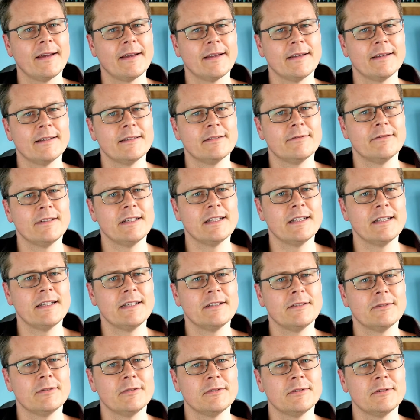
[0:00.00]
because Vin
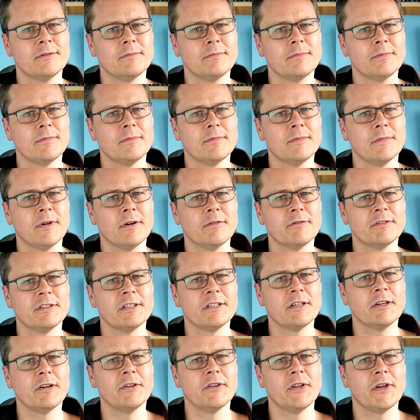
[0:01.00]
Diesel's
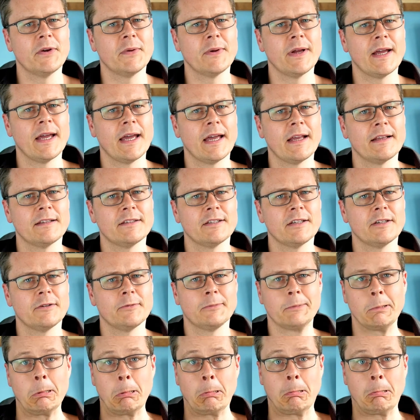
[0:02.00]
obviously got no hair, so